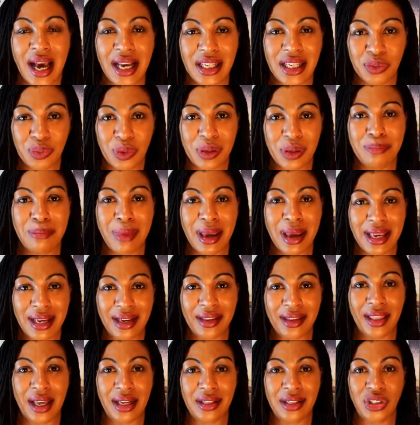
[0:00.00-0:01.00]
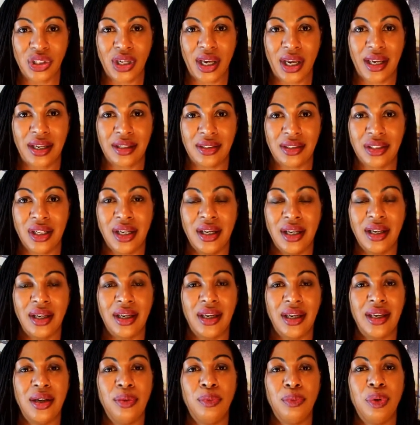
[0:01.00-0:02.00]
as we make that change,
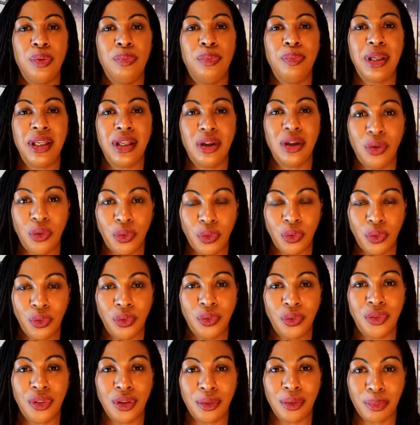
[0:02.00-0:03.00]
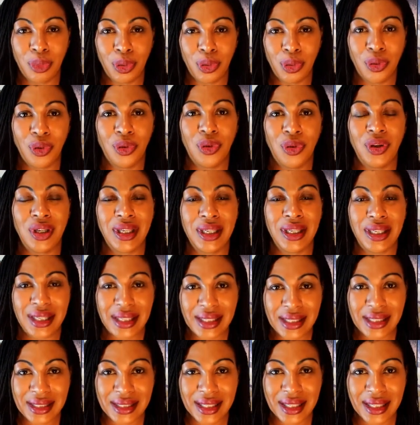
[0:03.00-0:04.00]
it will be all the more
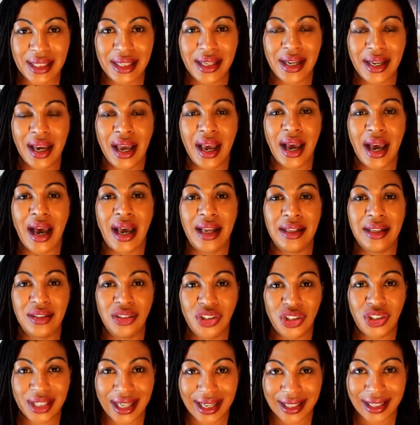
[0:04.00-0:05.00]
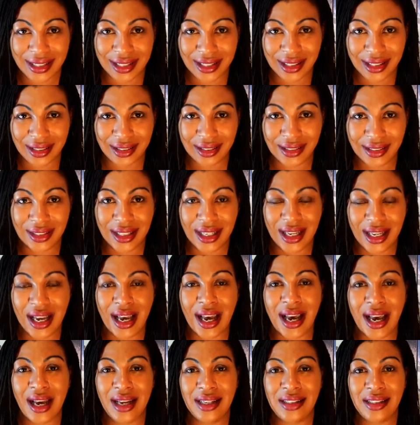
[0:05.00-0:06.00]
easy and gentle,
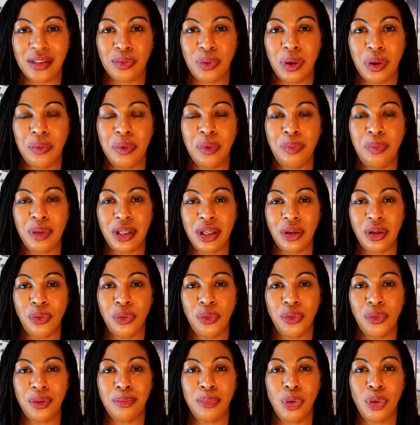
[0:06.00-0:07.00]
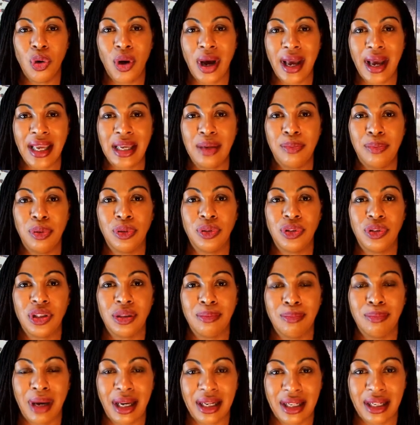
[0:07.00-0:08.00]
and we will be all the more able
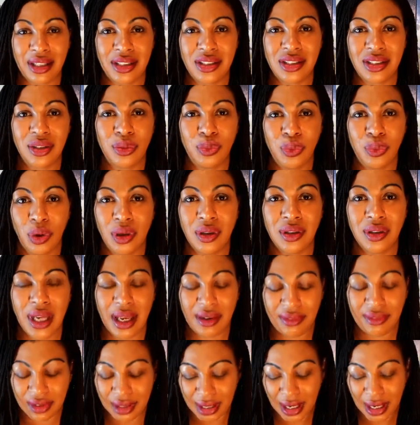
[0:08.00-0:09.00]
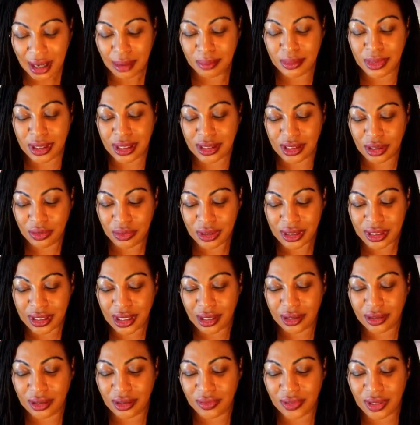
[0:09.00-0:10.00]
to manage whatever comes as a
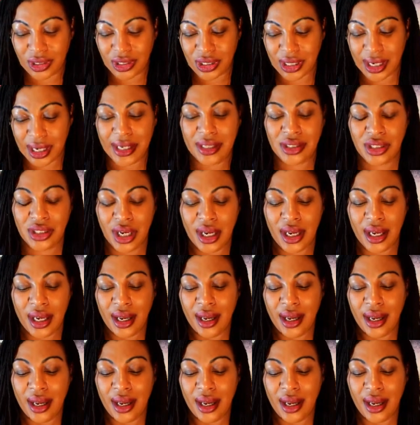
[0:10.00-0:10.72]
result of the change.